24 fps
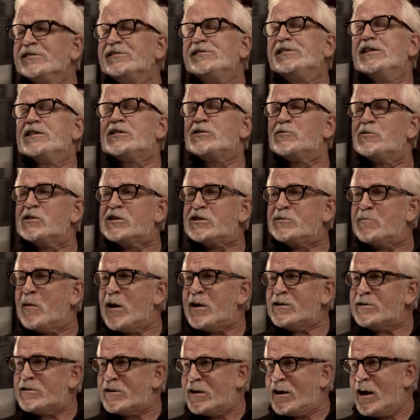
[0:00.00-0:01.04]

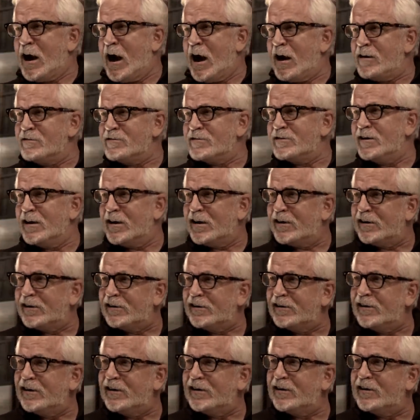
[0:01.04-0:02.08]
disrespect he got,
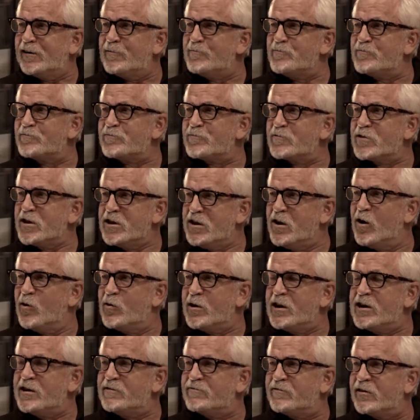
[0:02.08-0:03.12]
uh, um, you know,
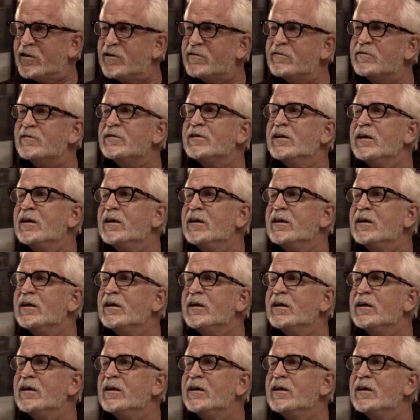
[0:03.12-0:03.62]
even.